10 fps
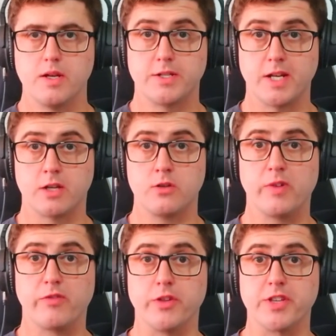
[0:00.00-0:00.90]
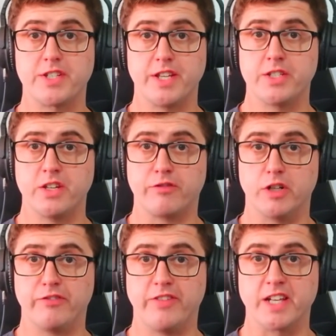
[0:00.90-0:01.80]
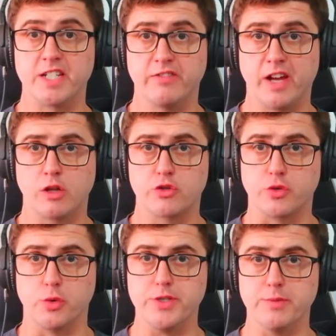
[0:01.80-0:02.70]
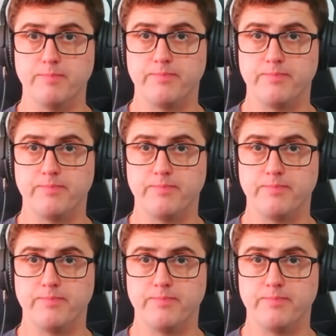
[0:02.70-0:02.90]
Second, we've got the Centre for Effective Altruism.